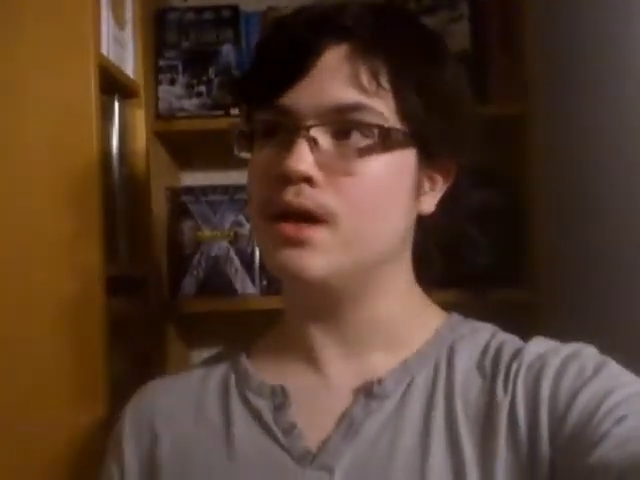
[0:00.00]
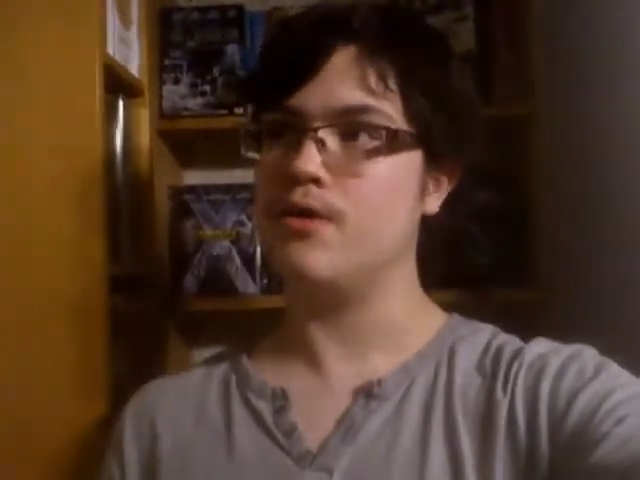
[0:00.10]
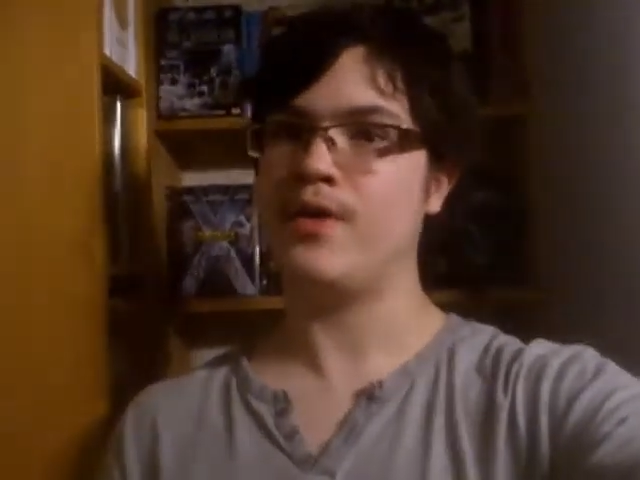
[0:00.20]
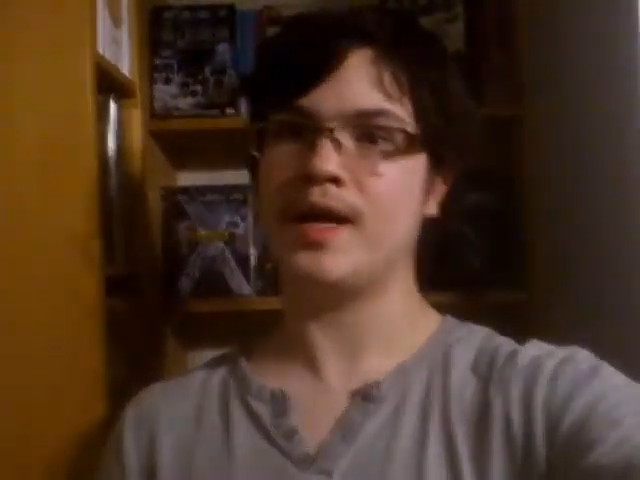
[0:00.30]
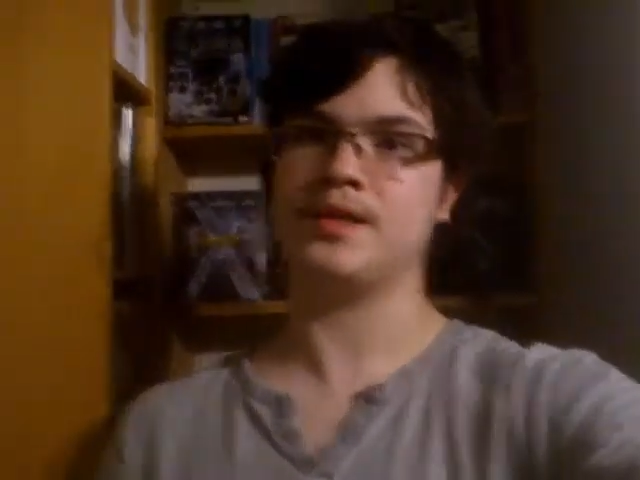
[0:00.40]

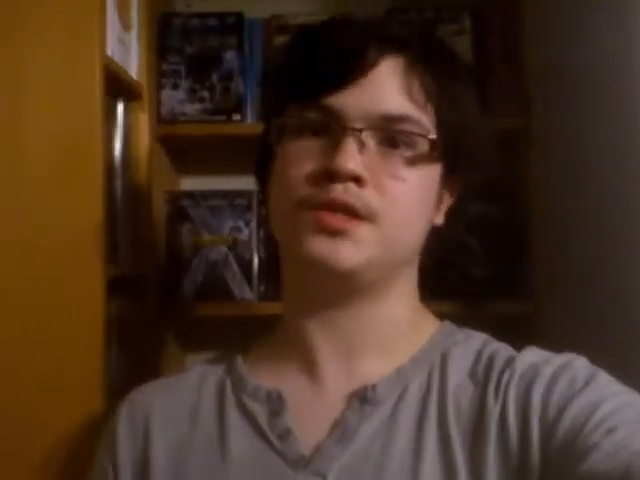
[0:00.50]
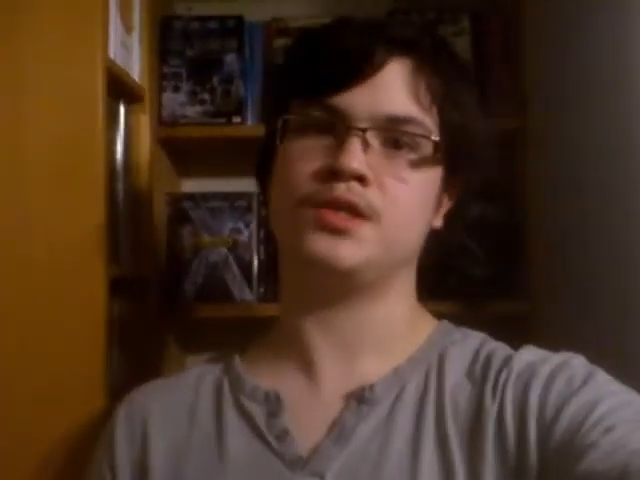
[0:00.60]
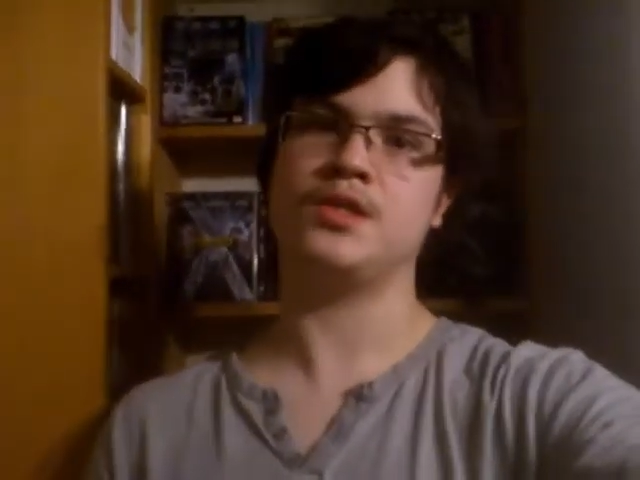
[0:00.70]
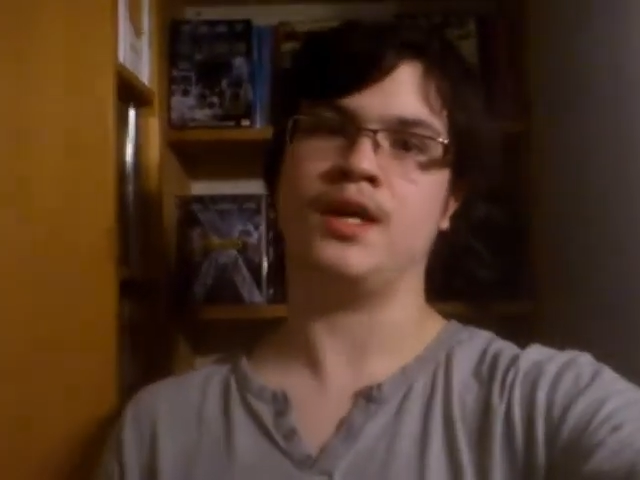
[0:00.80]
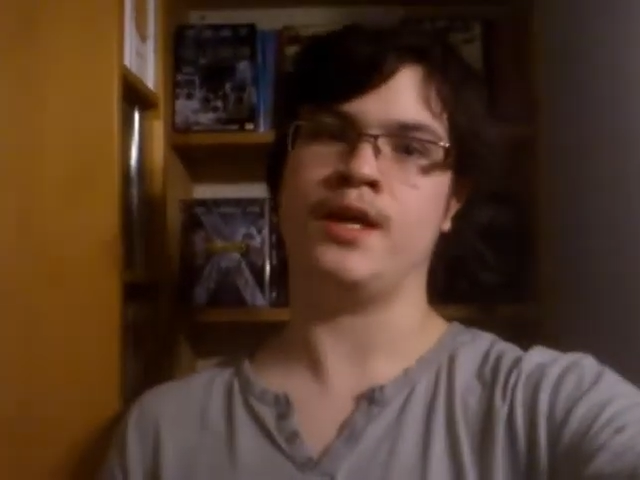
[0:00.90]

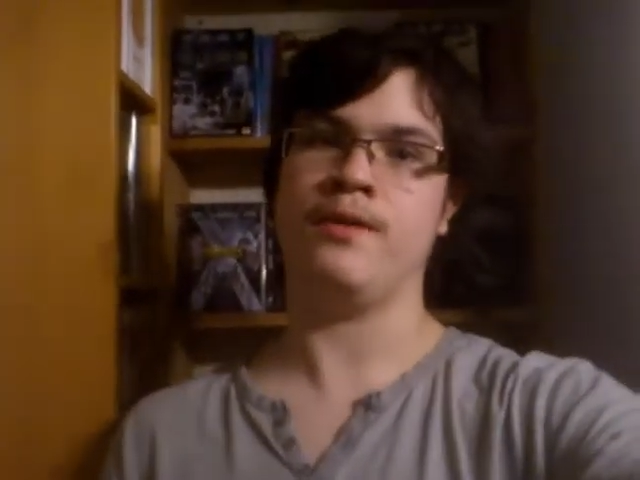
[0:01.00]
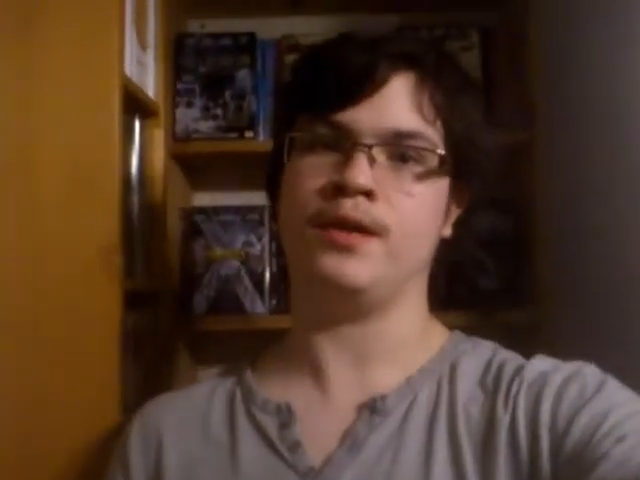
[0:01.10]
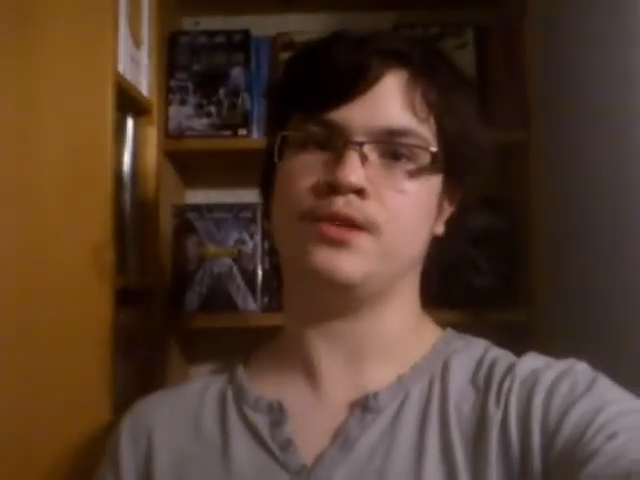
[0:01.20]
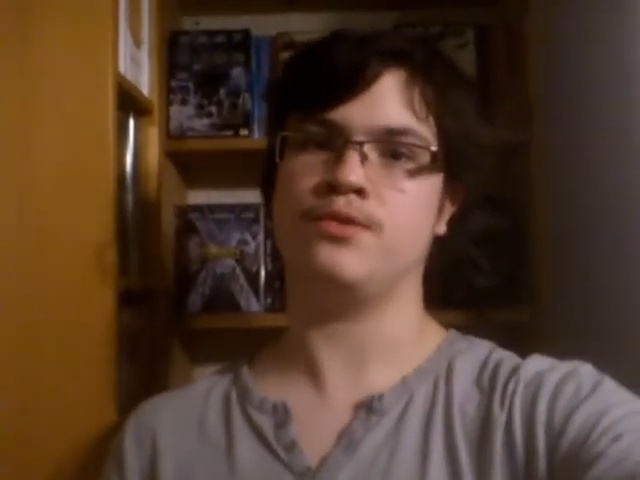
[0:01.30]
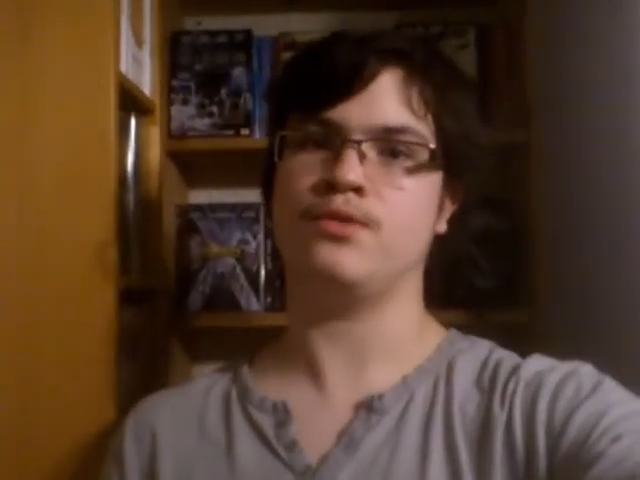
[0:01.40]
Effects I gave
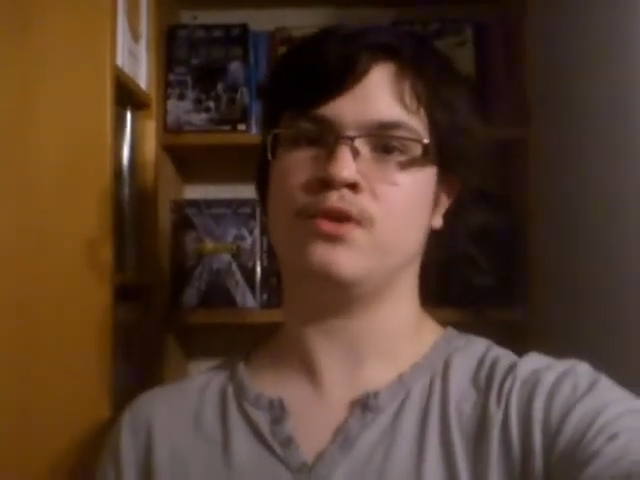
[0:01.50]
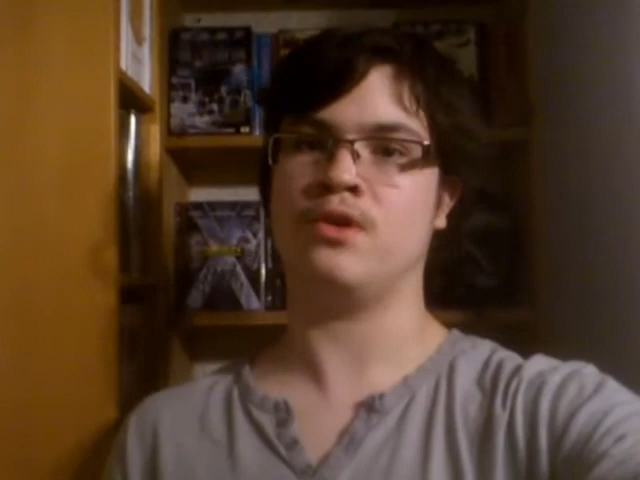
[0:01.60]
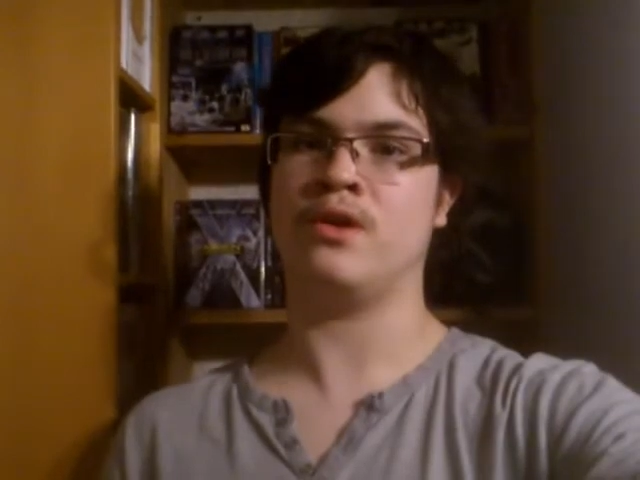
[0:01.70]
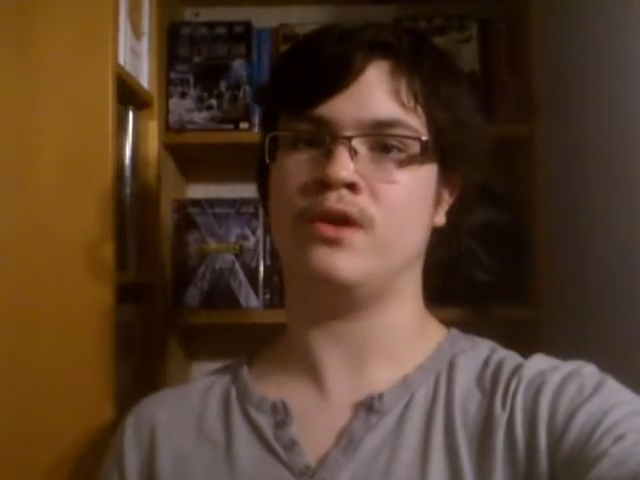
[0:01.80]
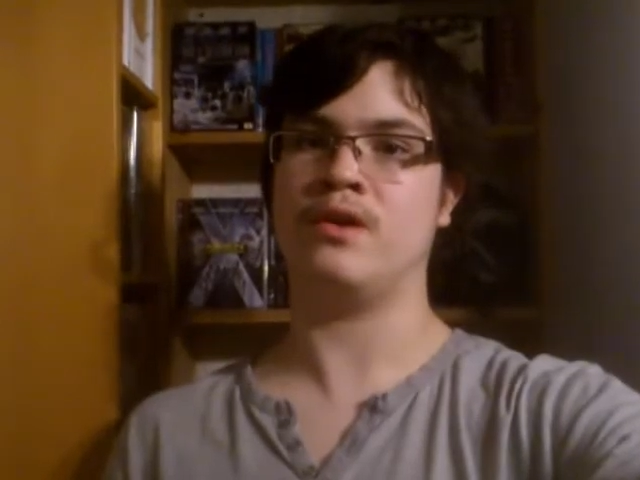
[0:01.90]
it
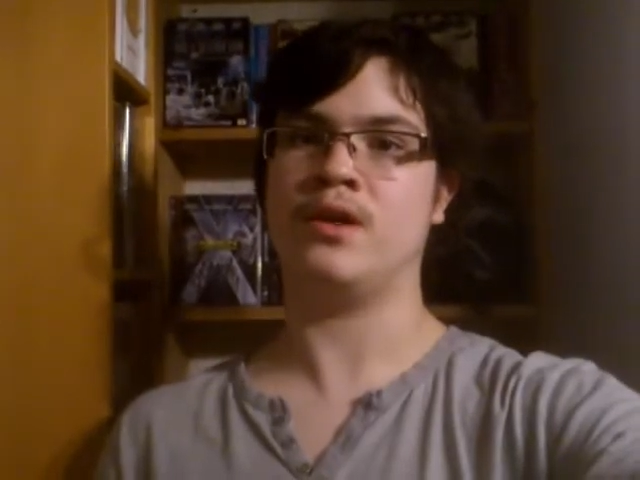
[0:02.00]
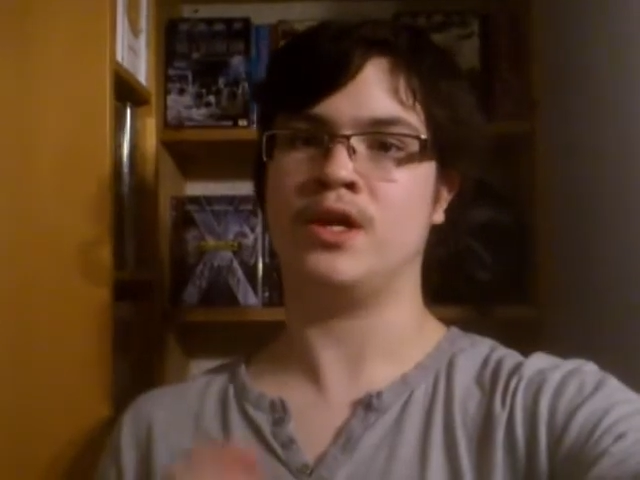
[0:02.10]
four